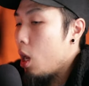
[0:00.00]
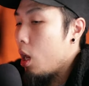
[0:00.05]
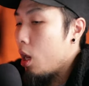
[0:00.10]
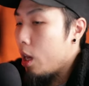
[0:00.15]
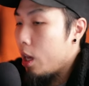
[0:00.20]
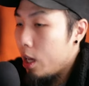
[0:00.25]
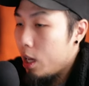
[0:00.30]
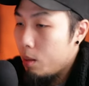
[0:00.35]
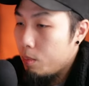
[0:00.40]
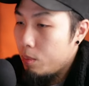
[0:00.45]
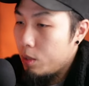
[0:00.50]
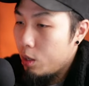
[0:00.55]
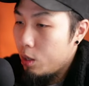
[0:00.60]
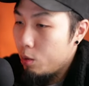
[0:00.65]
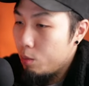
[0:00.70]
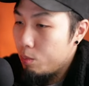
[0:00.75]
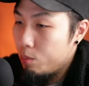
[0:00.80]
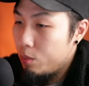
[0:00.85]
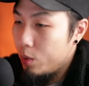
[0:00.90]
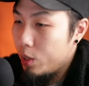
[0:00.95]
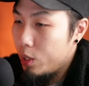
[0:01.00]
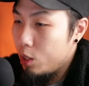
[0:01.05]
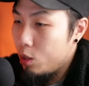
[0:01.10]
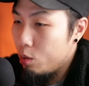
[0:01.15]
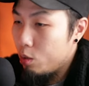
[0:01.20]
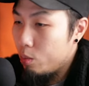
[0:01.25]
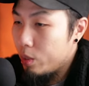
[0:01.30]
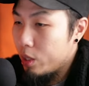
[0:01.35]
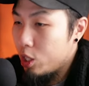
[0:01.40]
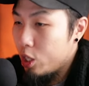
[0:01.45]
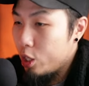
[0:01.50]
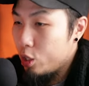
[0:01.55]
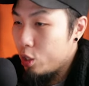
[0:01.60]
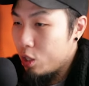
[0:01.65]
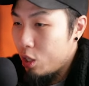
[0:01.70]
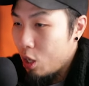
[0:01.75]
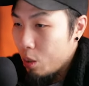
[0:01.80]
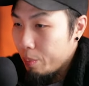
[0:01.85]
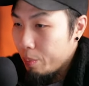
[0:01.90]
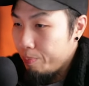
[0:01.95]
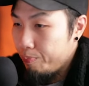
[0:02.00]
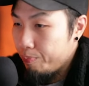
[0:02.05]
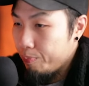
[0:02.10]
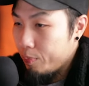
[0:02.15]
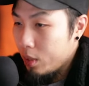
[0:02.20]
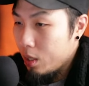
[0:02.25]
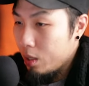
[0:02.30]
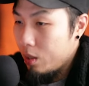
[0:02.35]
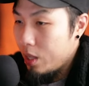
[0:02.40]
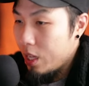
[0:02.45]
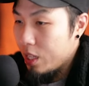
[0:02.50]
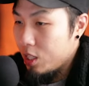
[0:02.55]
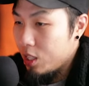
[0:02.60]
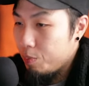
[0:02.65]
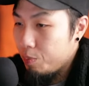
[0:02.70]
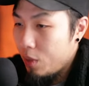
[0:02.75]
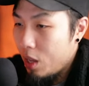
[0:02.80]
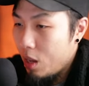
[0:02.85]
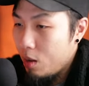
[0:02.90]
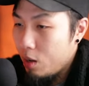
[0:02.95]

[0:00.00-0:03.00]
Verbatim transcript: uh, but no, really no big changes there. That's it. And